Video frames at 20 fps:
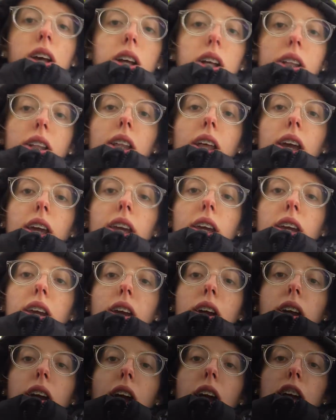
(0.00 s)
Like,
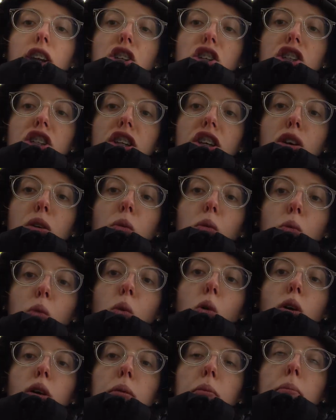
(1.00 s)
I just took a
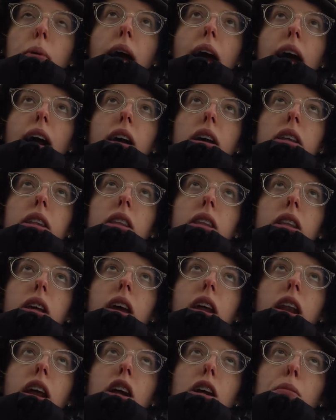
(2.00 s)
warm bath
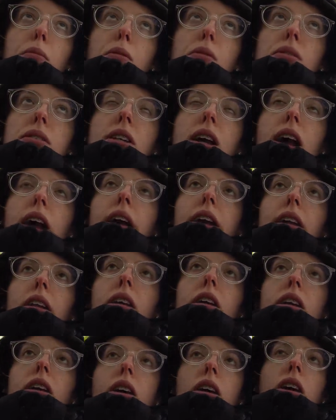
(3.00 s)
and I come outside
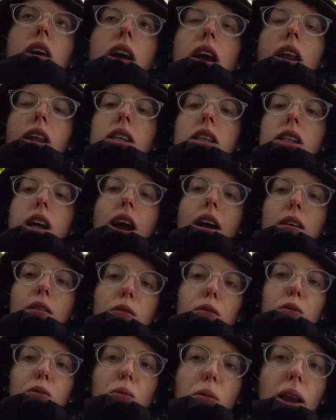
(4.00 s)
and it's kind
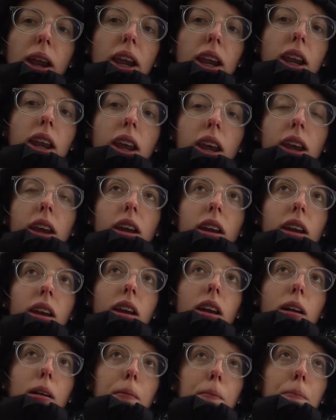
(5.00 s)
of raining,
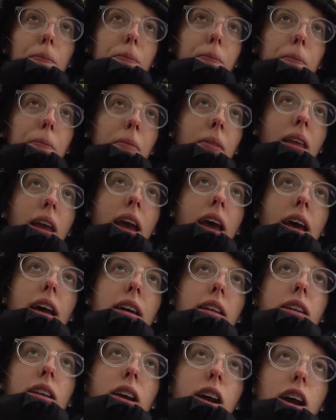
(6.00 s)

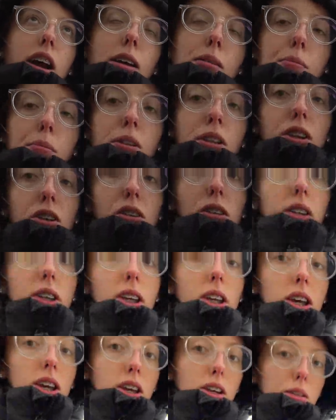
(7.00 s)
and I'm
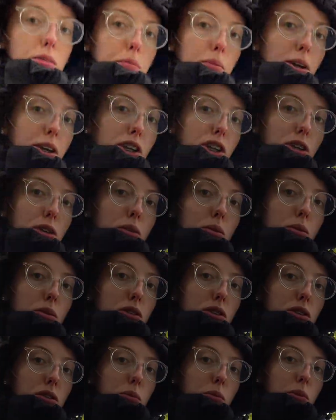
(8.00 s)
literally in my
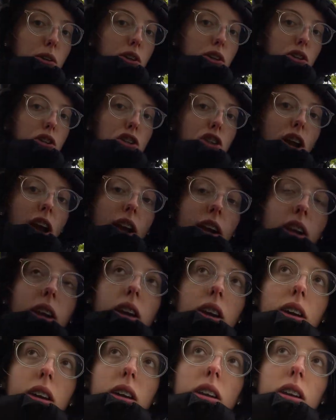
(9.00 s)
huge winter
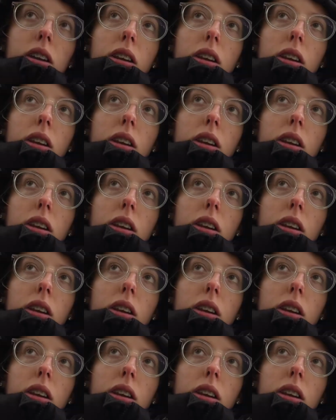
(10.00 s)
jacket